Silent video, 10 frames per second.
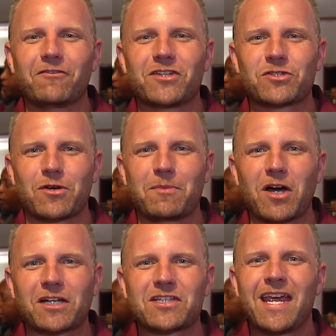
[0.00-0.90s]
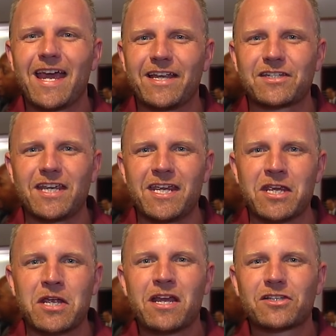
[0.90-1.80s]
of his remarks as
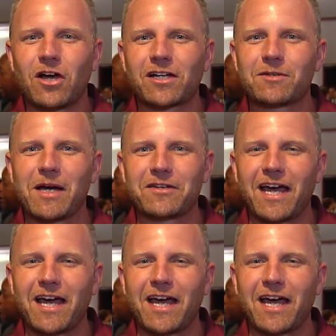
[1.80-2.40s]
he talked about